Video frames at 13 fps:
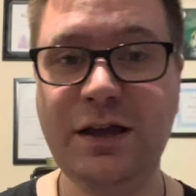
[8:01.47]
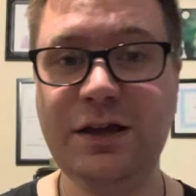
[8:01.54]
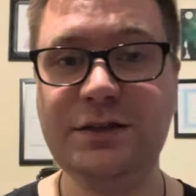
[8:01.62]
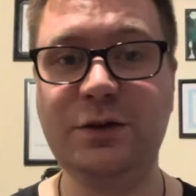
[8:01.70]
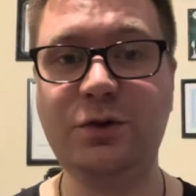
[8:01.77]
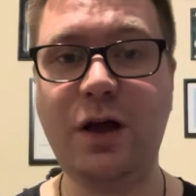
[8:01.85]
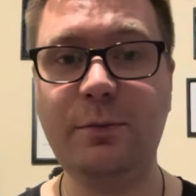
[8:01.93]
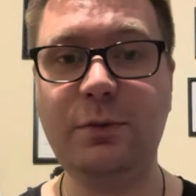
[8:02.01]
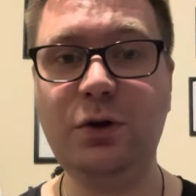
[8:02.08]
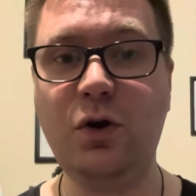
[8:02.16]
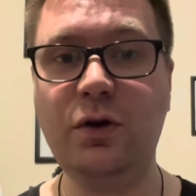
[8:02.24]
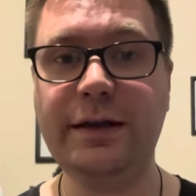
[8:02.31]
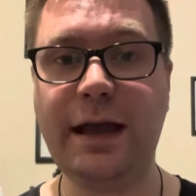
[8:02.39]
So come
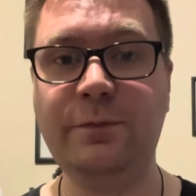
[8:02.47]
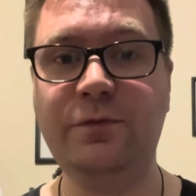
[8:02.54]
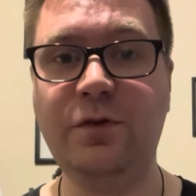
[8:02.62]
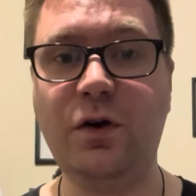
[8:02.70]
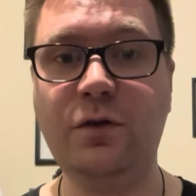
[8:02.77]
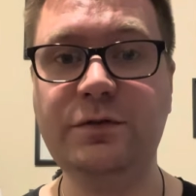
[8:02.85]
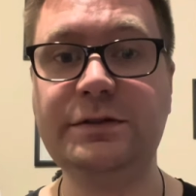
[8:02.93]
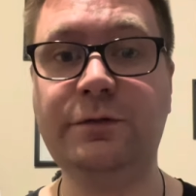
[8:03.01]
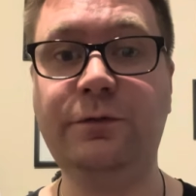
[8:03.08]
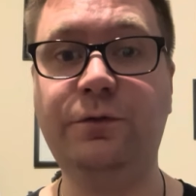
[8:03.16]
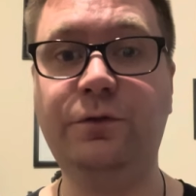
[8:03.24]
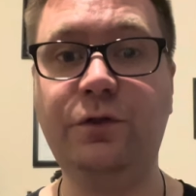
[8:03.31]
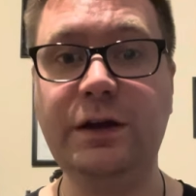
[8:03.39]
along, get involved. It's a
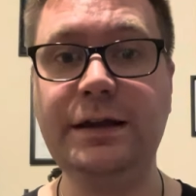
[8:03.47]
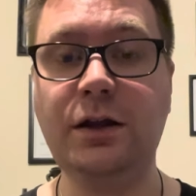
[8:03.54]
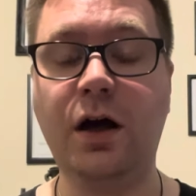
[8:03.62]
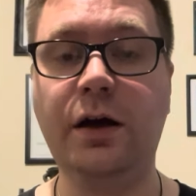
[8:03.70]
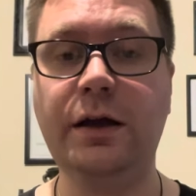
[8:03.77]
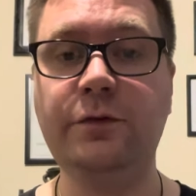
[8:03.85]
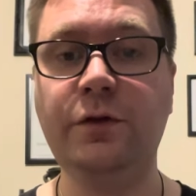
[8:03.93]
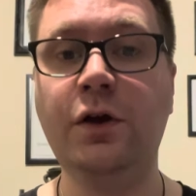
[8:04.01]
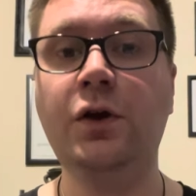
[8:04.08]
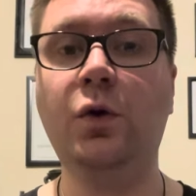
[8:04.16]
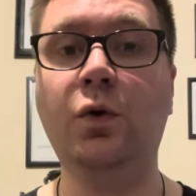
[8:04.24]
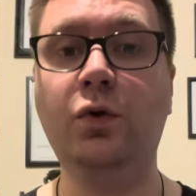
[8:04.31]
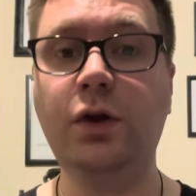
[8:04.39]
free live.
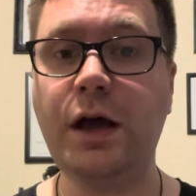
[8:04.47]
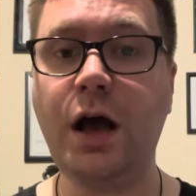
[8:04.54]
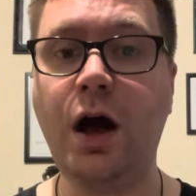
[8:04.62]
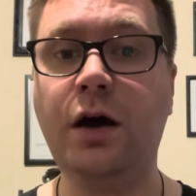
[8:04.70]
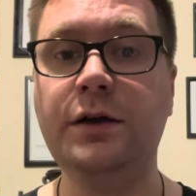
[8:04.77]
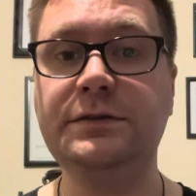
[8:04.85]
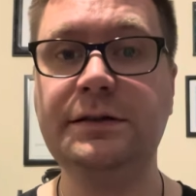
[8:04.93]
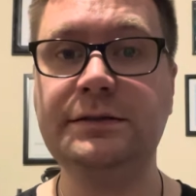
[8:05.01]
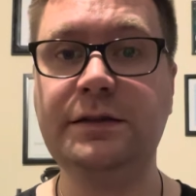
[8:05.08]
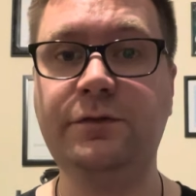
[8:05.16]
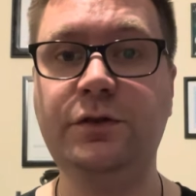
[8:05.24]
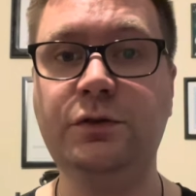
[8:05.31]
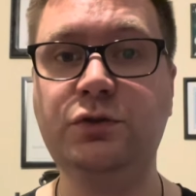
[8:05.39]
All I ask is
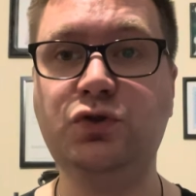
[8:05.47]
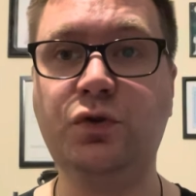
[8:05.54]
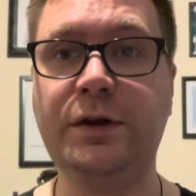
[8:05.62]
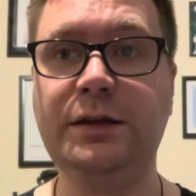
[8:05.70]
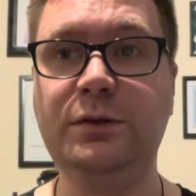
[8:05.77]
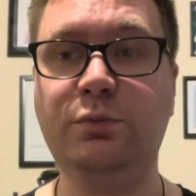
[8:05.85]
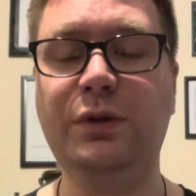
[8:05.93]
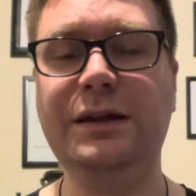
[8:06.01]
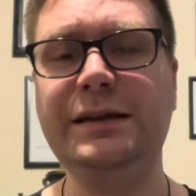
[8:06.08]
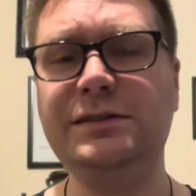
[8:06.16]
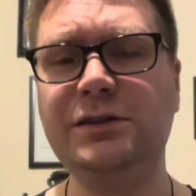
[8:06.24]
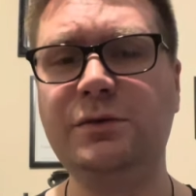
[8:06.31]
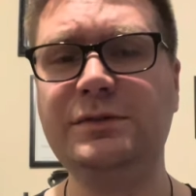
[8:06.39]
if you join,
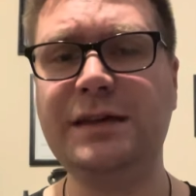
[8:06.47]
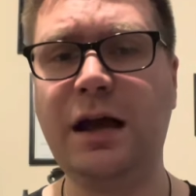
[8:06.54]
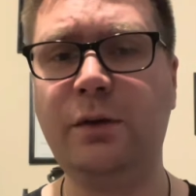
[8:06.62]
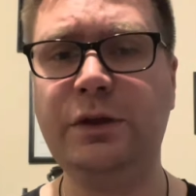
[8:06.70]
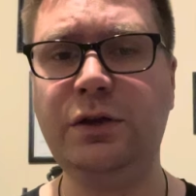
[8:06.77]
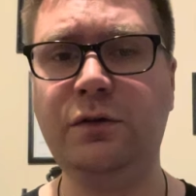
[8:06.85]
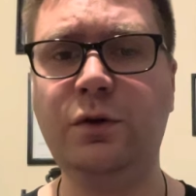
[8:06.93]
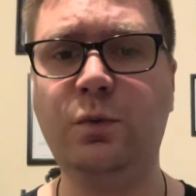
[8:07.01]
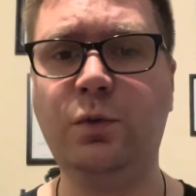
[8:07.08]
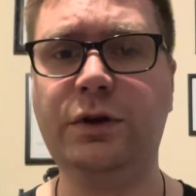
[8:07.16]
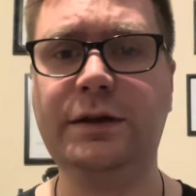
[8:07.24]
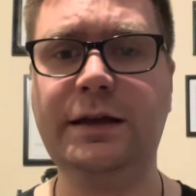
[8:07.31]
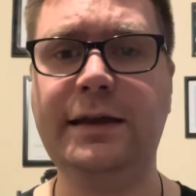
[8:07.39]
please don't tell me who you
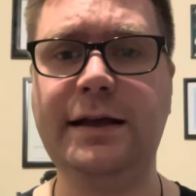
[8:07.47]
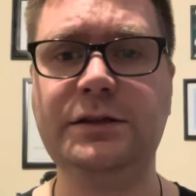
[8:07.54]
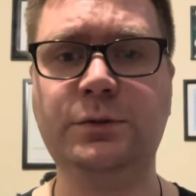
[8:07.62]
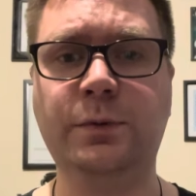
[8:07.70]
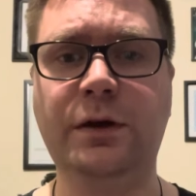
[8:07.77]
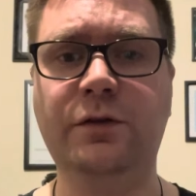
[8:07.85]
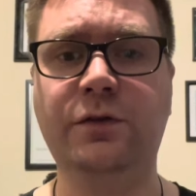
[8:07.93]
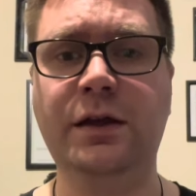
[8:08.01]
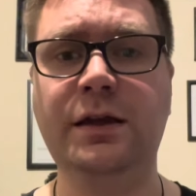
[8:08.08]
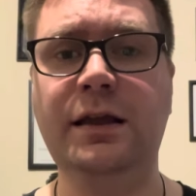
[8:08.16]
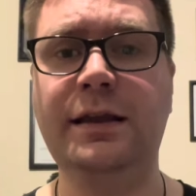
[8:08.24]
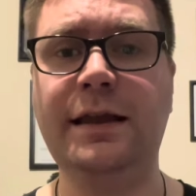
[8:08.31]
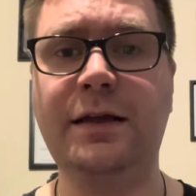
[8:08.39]
want to connect with.
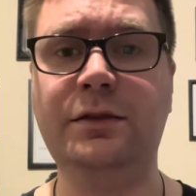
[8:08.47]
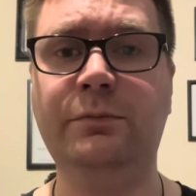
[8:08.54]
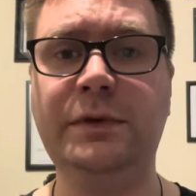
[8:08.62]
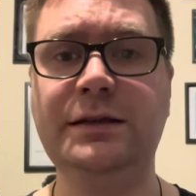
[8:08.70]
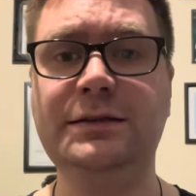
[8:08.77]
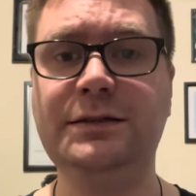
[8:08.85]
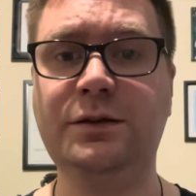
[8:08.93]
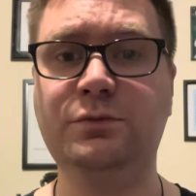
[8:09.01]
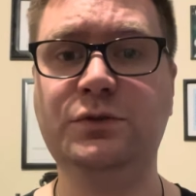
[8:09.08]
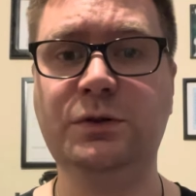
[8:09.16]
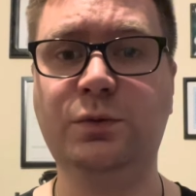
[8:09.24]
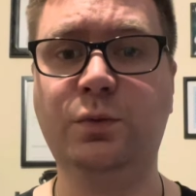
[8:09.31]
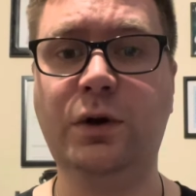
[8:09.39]
Let the medium
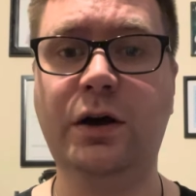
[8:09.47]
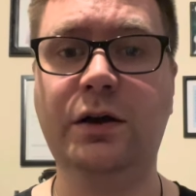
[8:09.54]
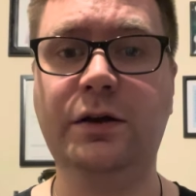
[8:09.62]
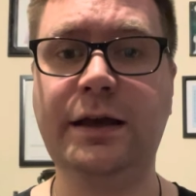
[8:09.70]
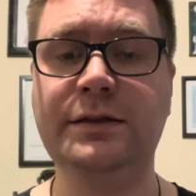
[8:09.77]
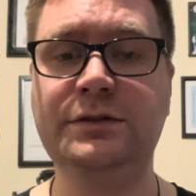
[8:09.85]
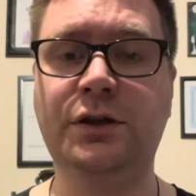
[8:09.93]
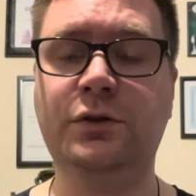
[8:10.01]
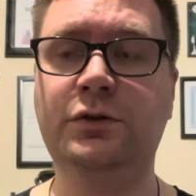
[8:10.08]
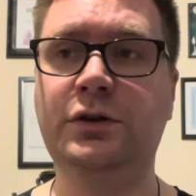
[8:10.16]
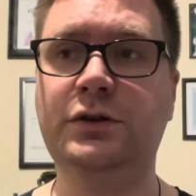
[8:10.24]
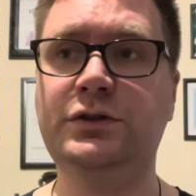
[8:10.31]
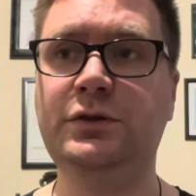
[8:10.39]
do the work. It's no
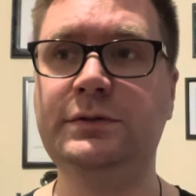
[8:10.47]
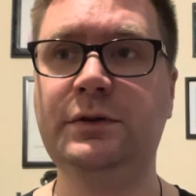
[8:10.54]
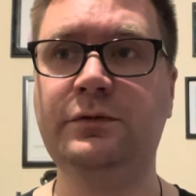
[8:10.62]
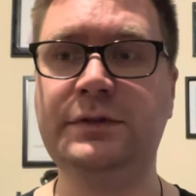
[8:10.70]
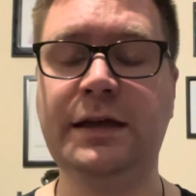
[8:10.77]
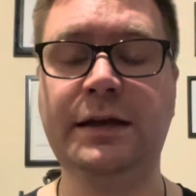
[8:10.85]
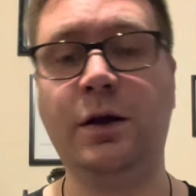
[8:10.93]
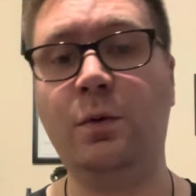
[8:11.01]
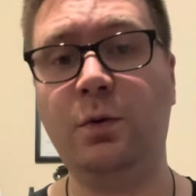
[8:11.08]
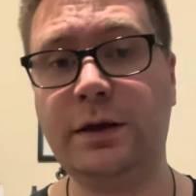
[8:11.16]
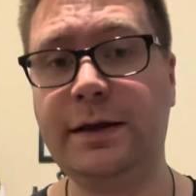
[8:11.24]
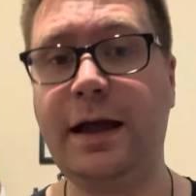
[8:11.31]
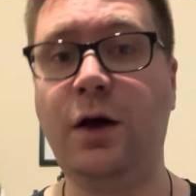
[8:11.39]
good you sort of saying, I
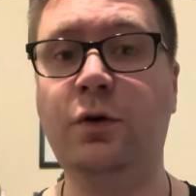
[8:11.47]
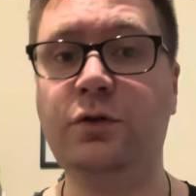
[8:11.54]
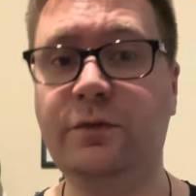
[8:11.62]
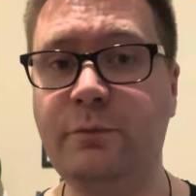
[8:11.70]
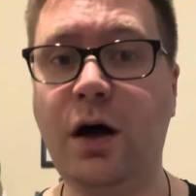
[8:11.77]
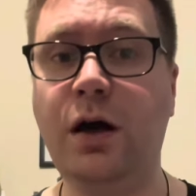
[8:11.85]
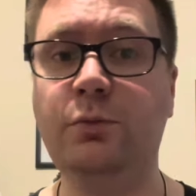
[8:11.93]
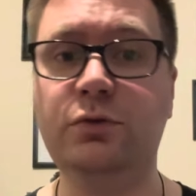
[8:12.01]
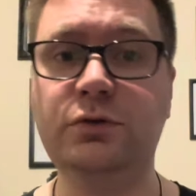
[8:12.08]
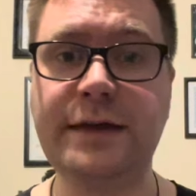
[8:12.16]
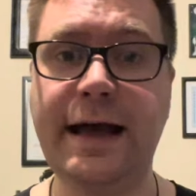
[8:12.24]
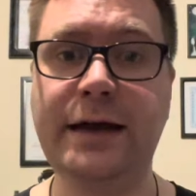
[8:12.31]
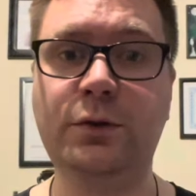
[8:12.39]
want to get hold of mum or
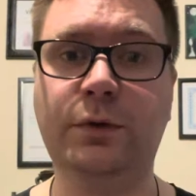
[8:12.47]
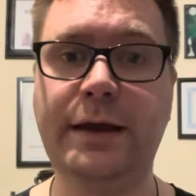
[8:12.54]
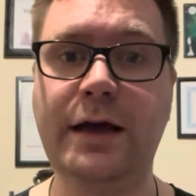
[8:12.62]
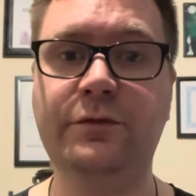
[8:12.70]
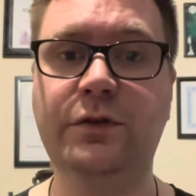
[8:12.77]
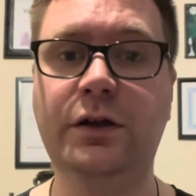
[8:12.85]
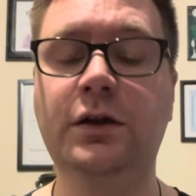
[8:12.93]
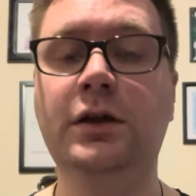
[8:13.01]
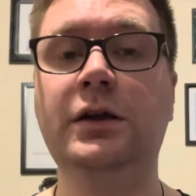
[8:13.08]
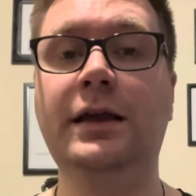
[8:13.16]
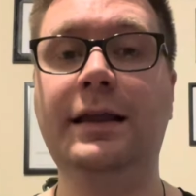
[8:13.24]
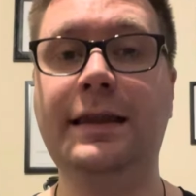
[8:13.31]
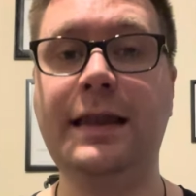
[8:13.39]
dad or whatever.
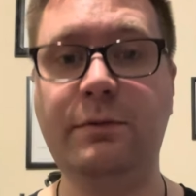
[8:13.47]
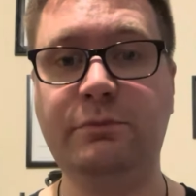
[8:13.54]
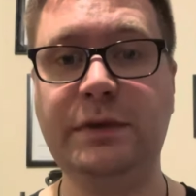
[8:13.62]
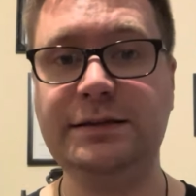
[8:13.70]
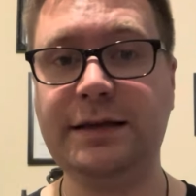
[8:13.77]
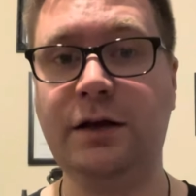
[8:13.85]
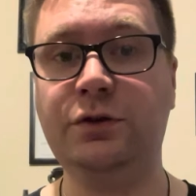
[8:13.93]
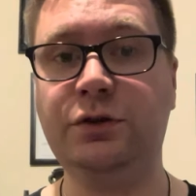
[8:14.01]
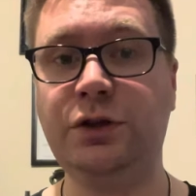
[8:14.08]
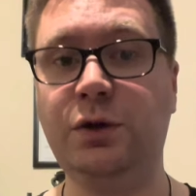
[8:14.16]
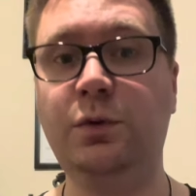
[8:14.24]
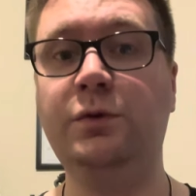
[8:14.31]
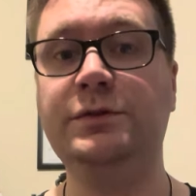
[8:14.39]
Let me tell
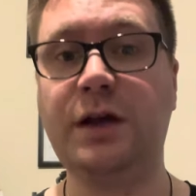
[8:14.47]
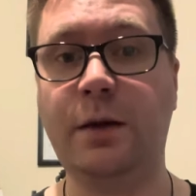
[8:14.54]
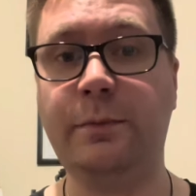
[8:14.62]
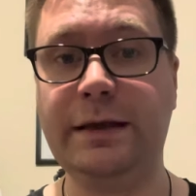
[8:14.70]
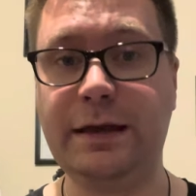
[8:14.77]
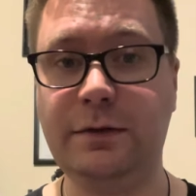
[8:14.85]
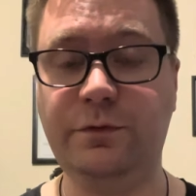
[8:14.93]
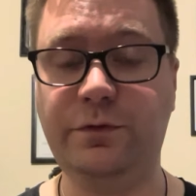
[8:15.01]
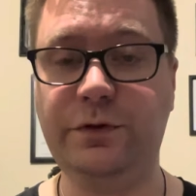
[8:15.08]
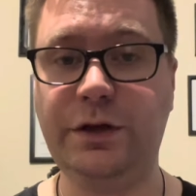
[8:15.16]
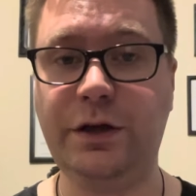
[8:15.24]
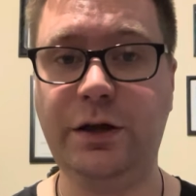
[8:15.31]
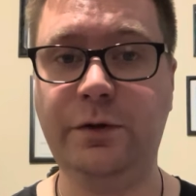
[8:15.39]
you who's coming in for
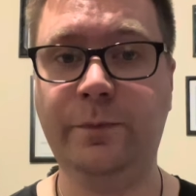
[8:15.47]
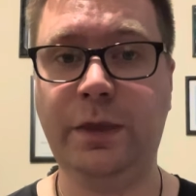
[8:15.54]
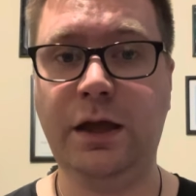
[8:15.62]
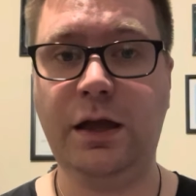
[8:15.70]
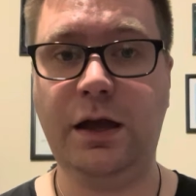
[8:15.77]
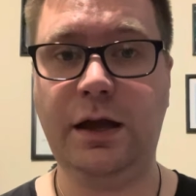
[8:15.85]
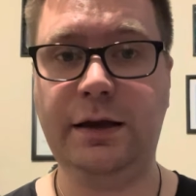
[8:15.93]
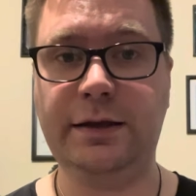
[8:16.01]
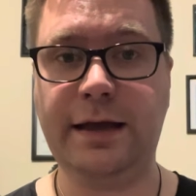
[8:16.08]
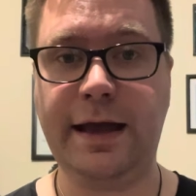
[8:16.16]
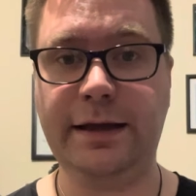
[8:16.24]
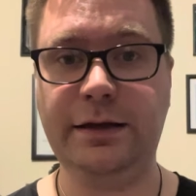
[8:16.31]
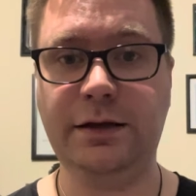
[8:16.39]
you.
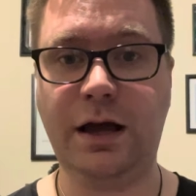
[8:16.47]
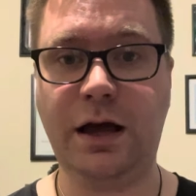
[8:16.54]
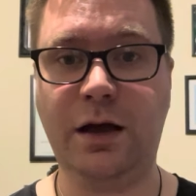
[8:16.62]
Okay.